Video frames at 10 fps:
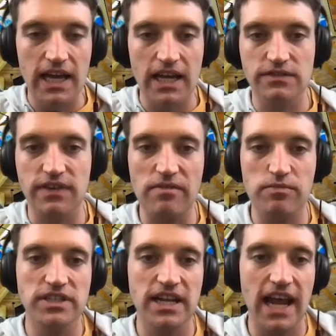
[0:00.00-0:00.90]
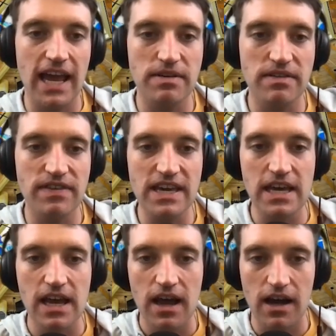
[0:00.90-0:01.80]
It is 5%
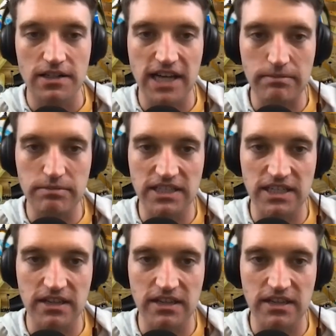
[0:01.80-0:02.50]
ABV, Untappd has